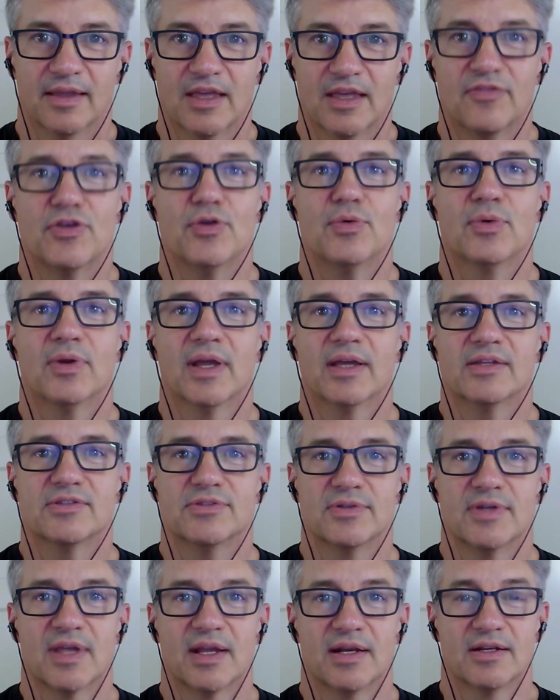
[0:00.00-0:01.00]
If you would like
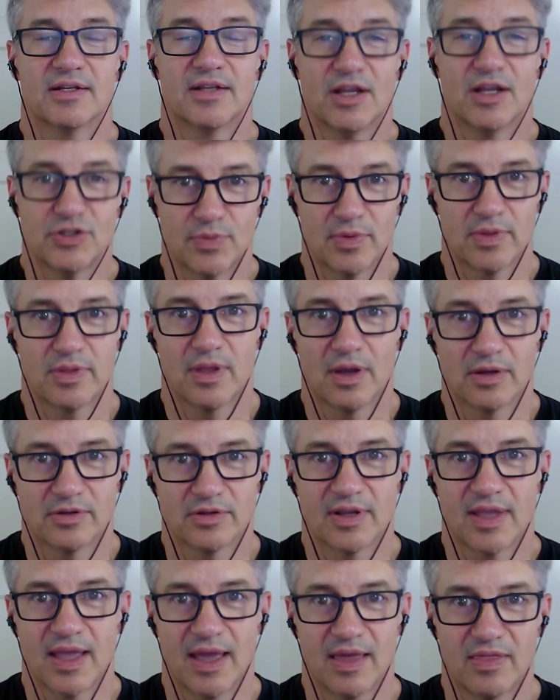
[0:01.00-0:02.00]
to get in touch with
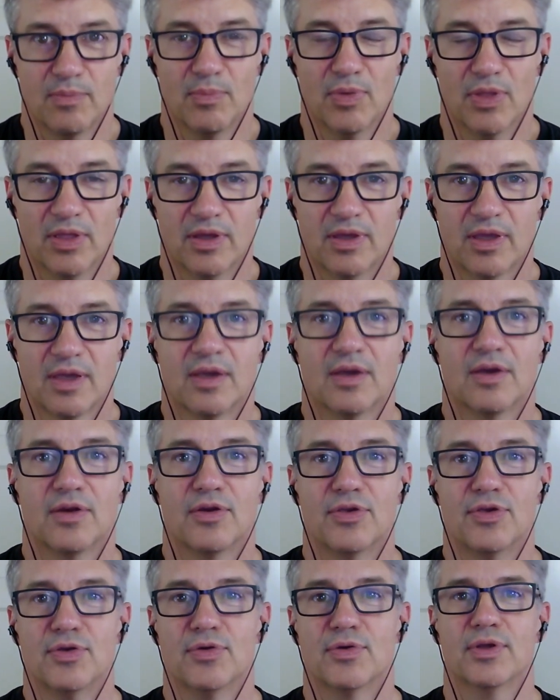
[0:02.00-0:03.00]
Dr. Kathy Bullock,
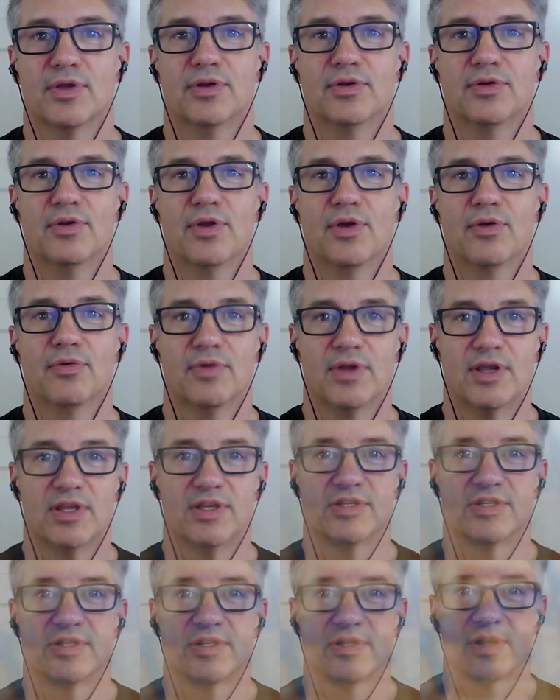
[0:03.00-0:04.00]
you can reach